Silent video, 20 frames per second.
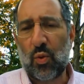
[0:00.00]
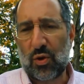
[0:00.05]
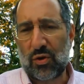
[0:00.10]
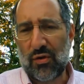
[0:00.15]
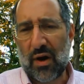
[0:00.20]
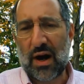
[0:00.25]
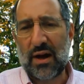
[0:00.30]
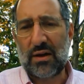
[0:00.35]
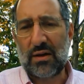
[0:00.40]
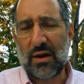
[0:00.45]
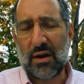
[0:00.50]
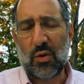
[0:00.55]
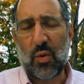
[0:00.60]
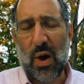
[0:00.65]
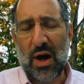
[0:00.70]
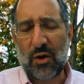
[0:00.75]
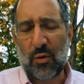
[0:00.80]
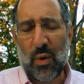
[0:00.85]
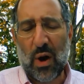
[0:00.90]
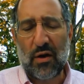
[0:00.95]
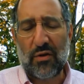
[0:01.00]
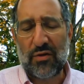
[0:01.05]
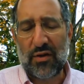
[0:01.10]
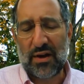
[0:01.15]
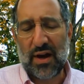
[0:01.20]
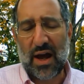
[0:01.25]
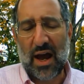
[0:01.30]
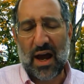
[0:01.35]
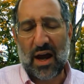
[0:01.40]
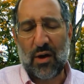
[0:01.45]
quite
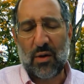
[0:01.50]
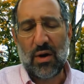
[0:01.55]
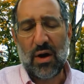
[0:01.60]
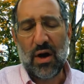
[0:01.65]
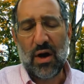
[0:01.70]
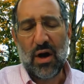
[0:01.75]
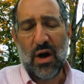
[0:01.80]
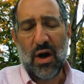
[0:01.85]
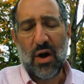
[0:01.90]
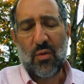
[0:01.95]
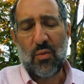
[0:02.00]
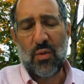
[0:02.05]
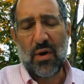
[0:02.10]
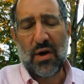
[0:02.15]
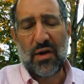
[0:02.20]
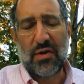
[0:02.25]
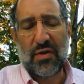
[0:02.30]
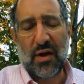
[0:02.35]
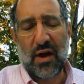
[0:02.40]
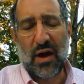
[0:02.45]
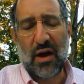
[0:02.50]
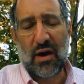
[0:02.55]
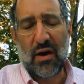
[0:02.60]
wealthy now with